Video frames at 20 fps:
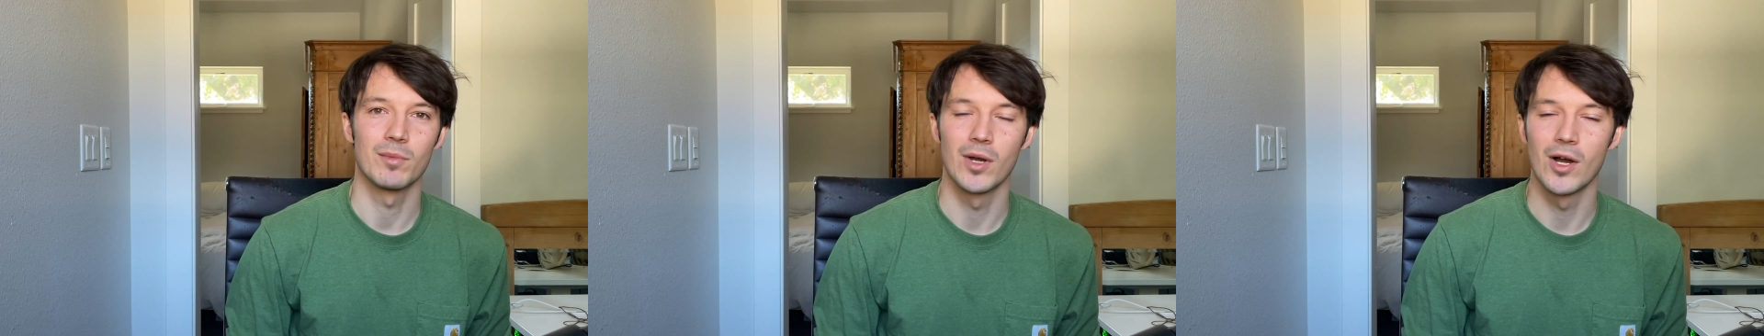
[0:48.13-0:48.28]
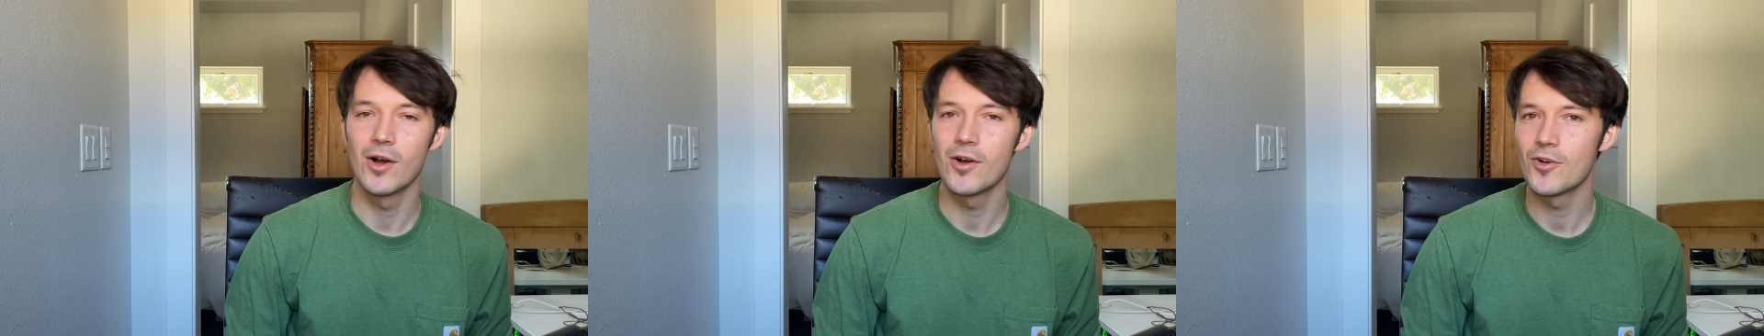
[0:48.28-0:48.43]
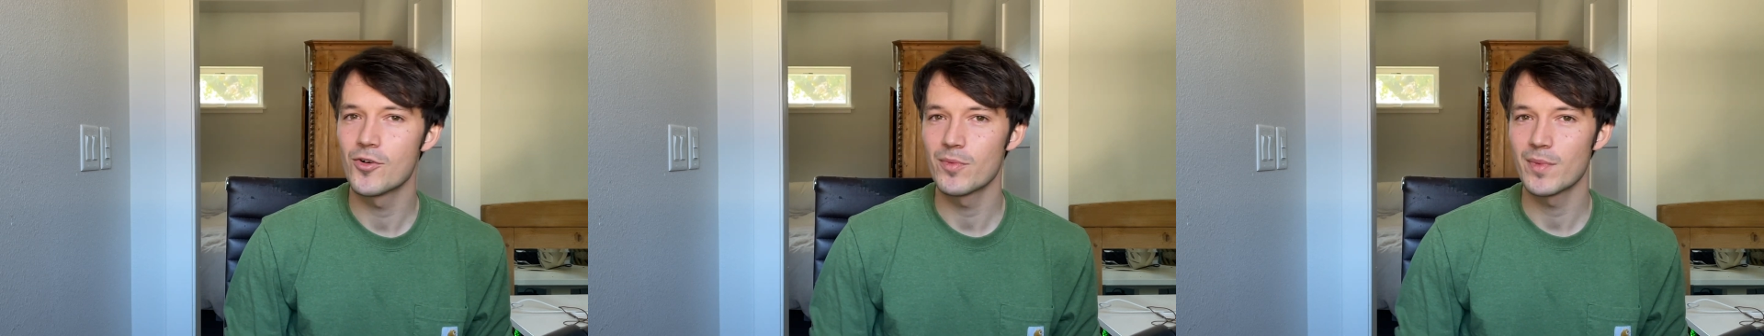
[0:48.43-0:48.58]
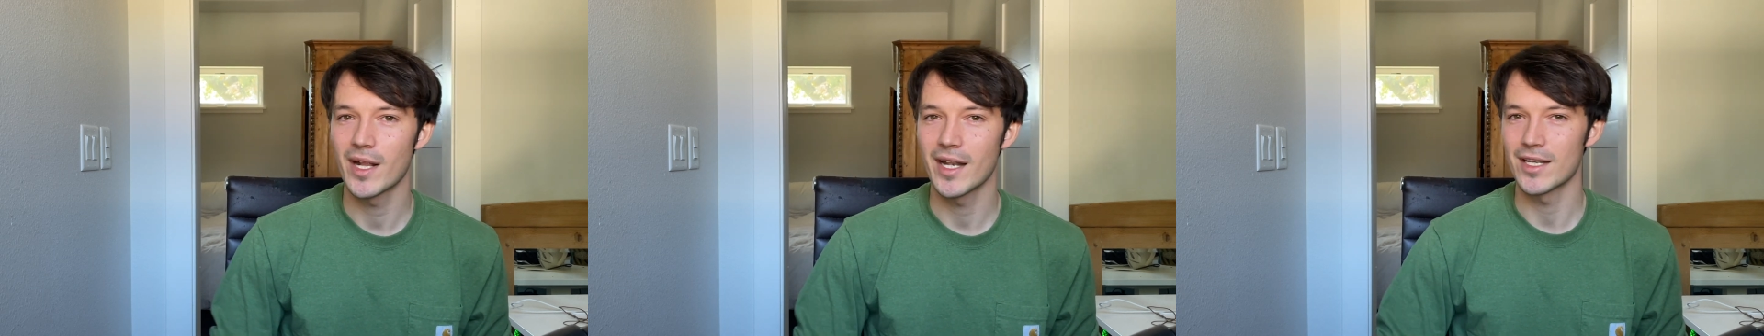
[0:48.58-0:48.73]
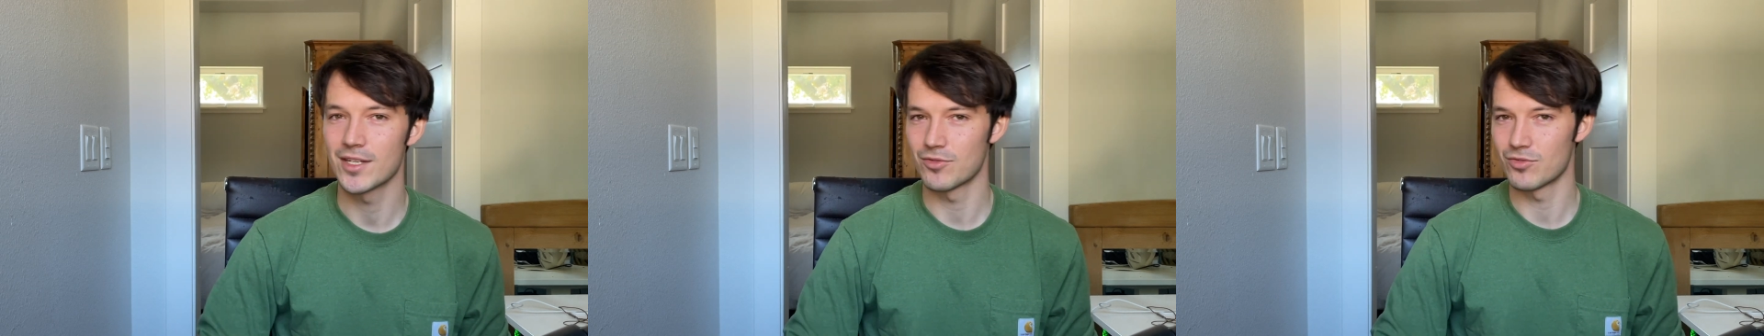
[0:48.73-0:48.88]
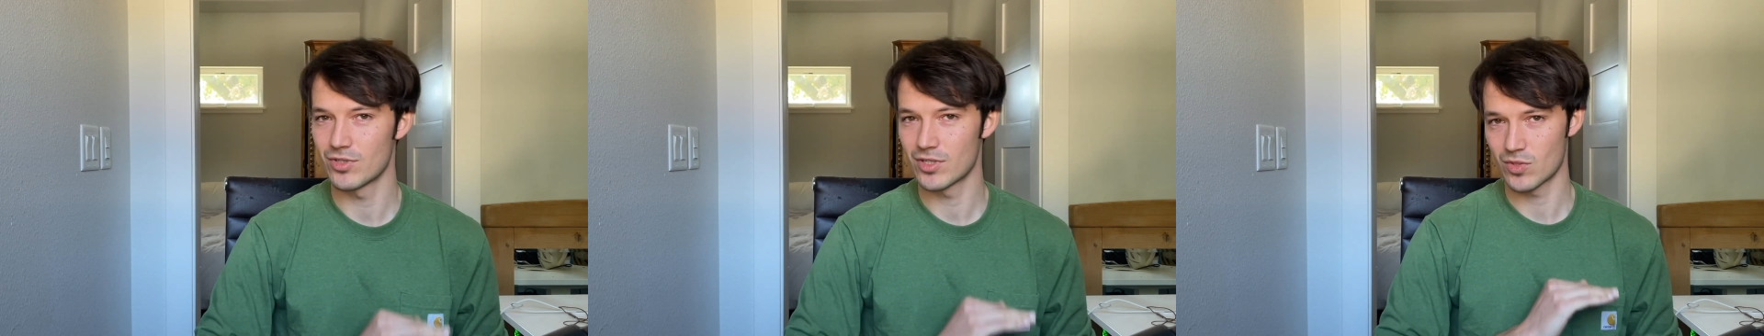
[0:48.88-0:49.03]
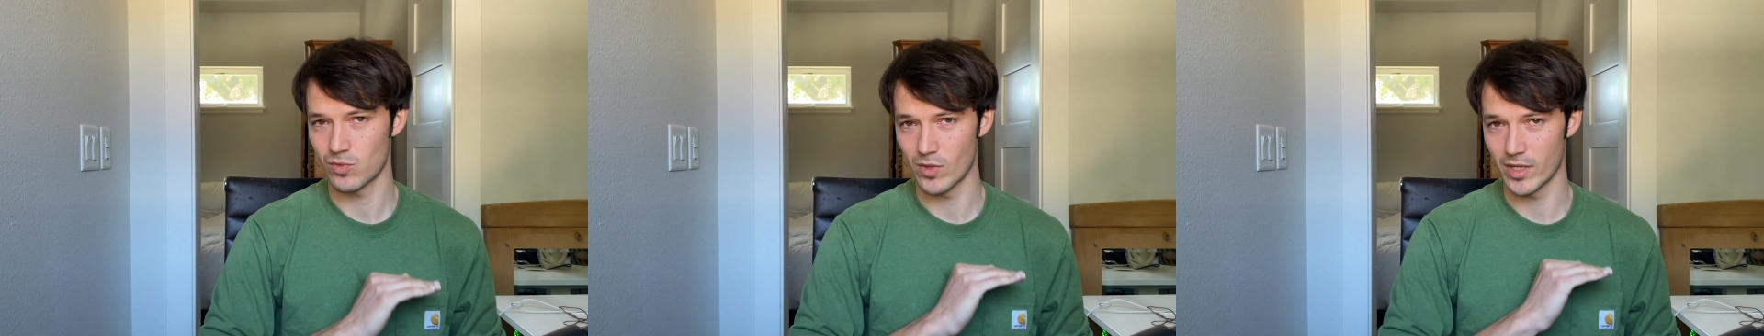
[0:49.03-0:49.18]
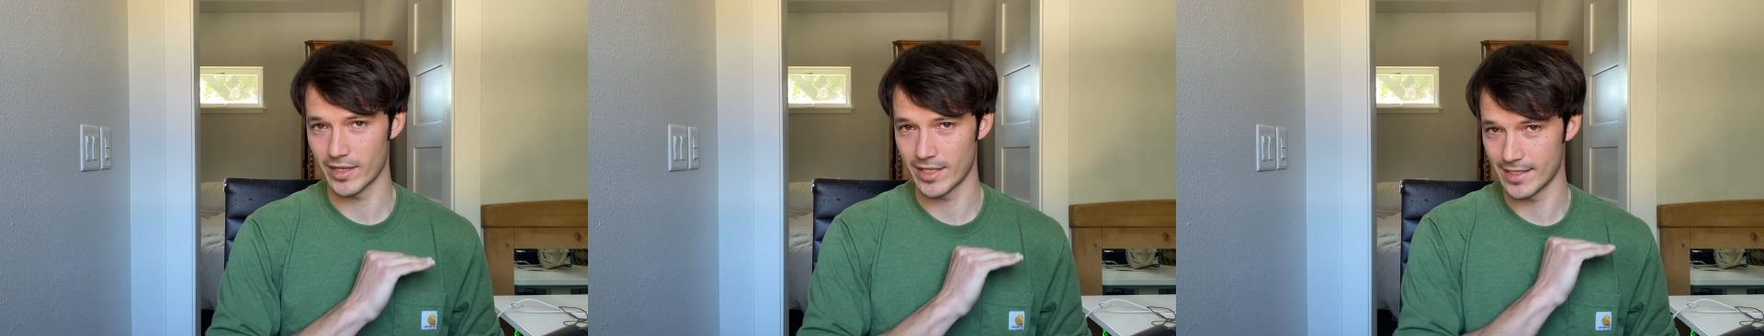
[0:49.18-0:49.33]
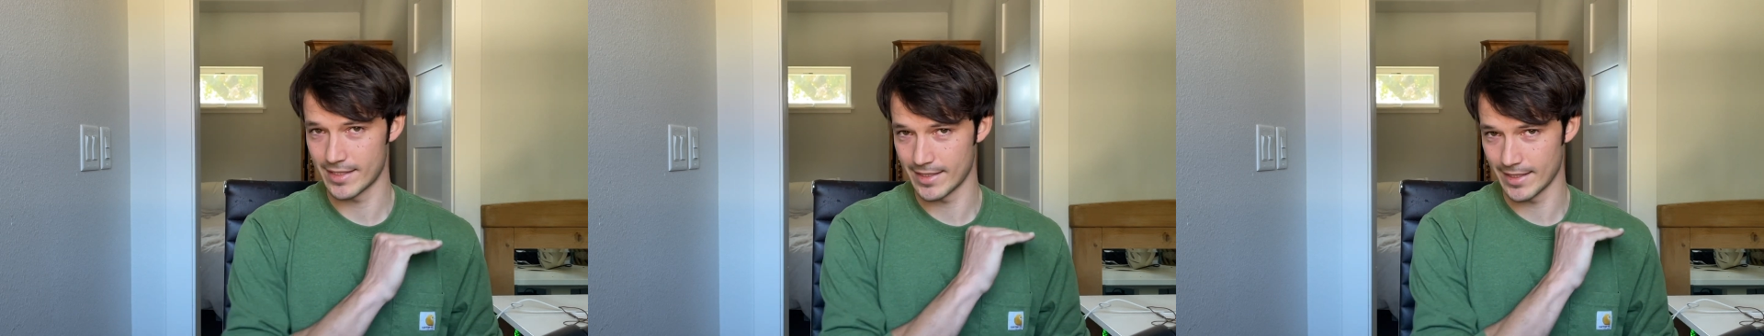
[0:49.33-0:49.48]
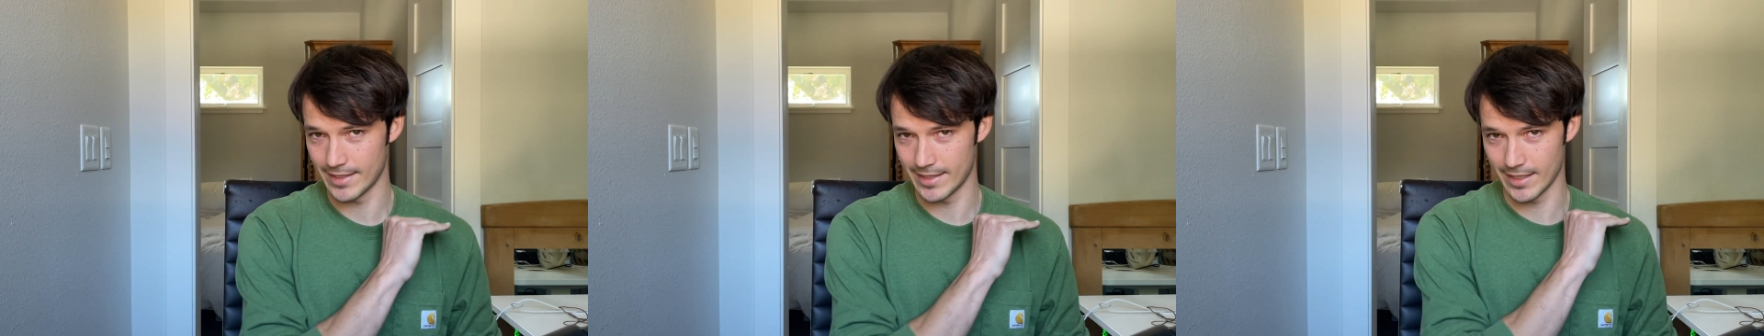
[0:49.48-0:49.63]
home and you just want
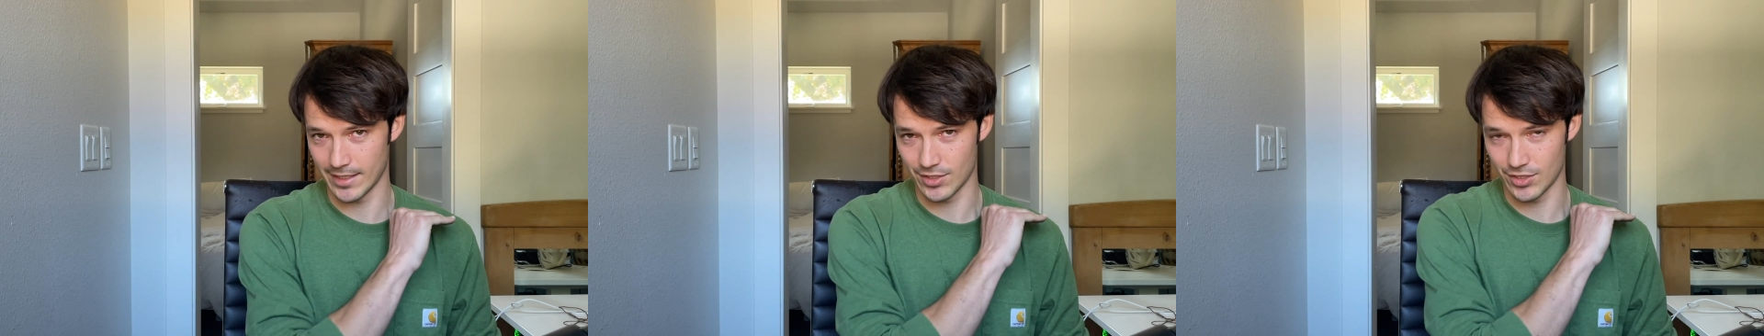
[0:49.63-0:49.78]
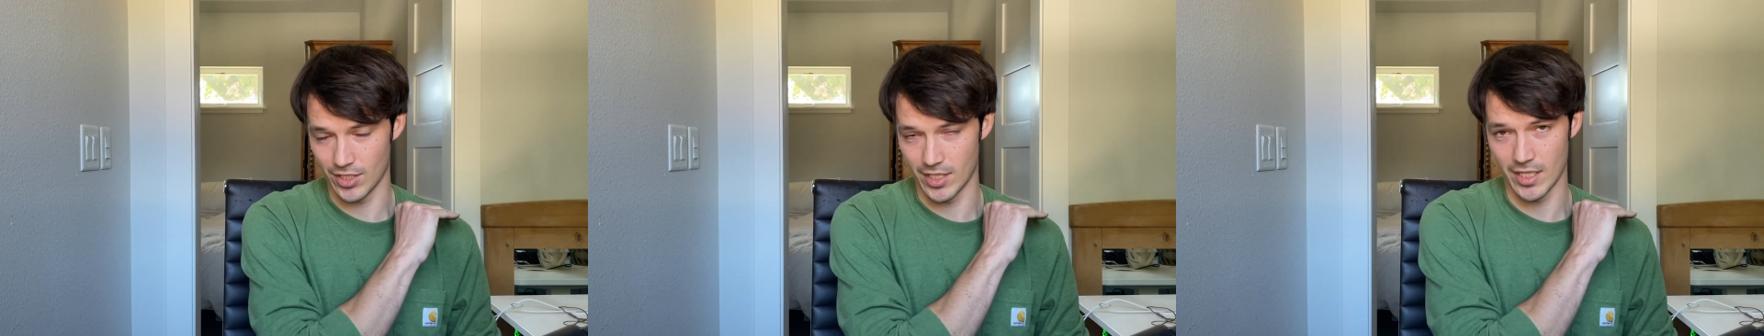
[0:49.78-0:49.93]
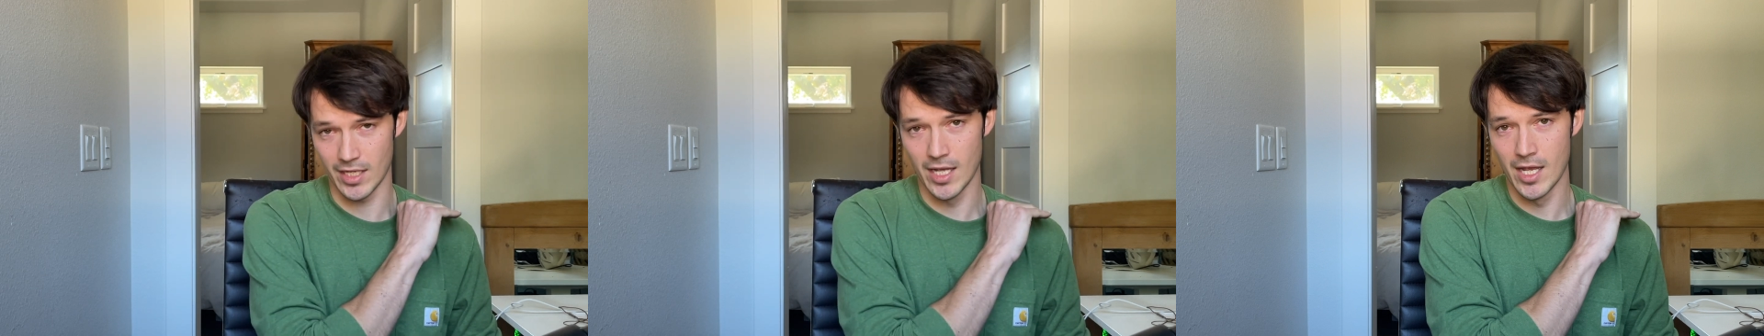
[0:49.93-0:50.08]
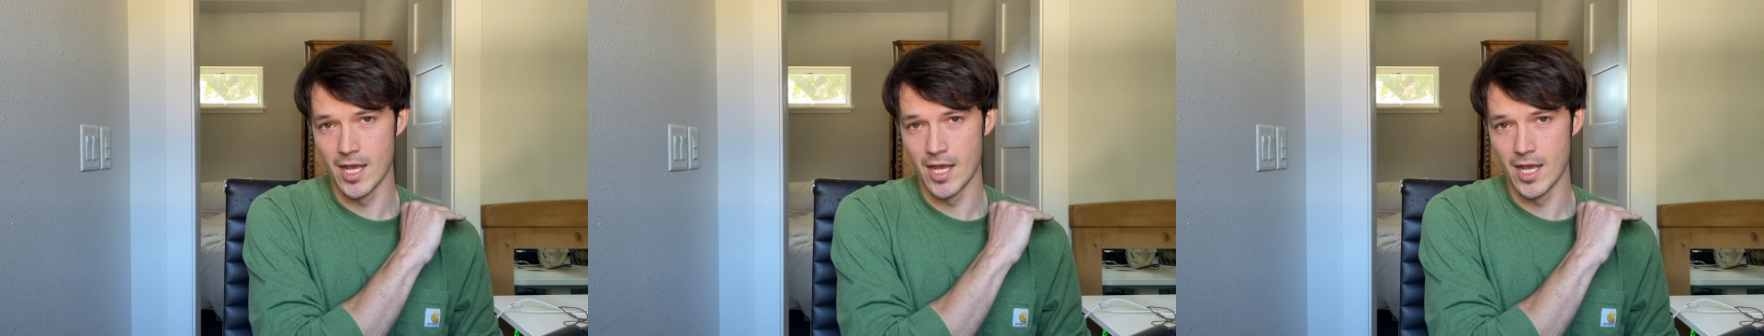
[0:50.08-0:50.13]
this addiction